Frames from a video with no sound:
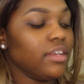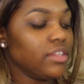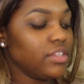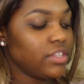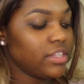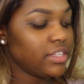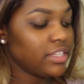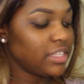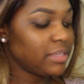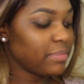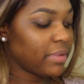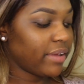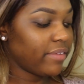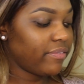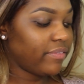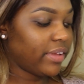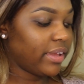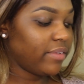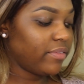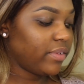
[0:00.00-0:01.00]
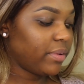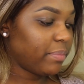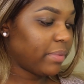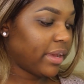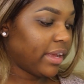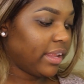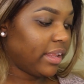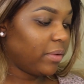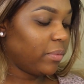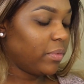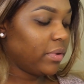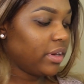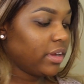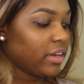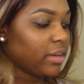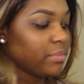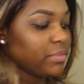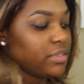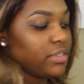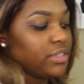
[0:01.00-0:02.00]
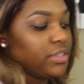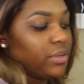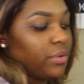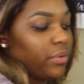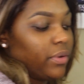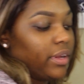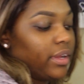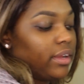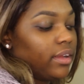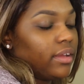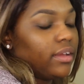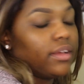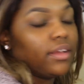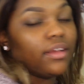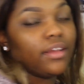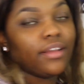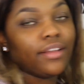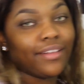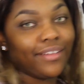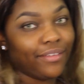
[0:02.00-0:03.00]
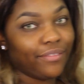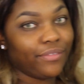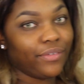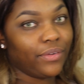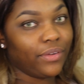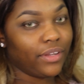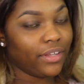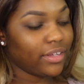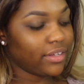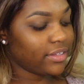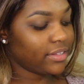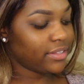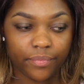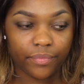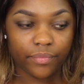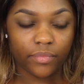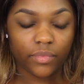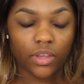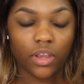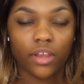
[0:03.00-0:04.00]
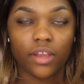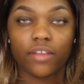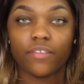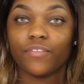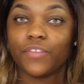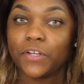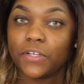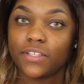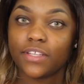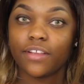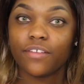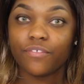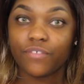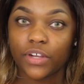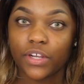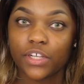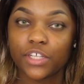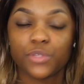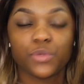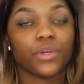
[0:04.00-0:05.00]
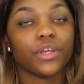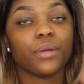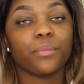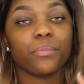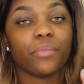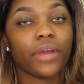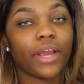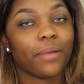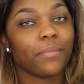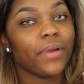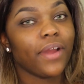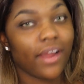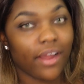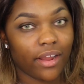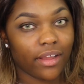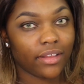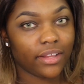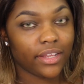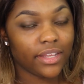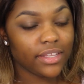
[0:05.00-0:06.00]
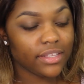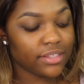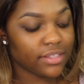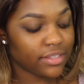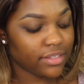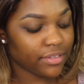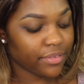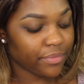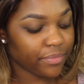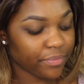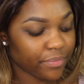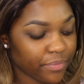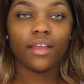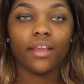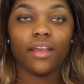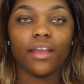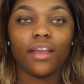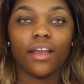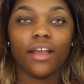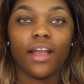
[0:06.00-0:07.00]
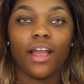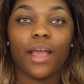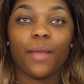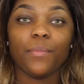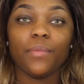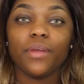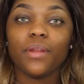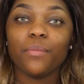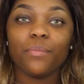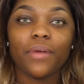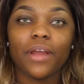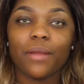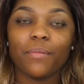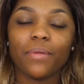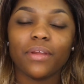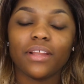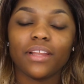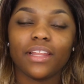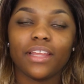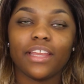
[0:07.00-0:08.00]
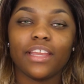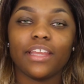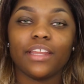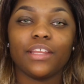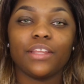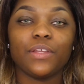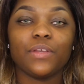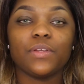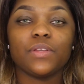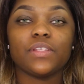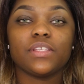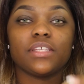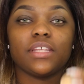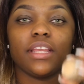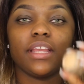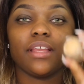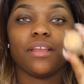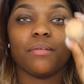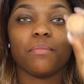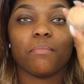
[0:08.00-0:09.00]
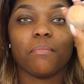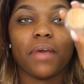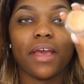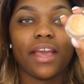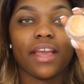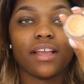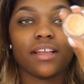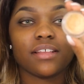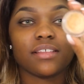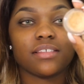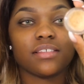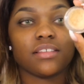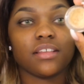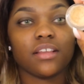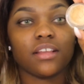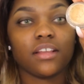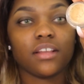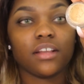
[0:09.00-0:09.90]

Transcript: So this is my favorite palette when it comes to doing colorful looks. Alright, first thing first, we're going to prime our eyelid. I'm going to prime my lid using MAC's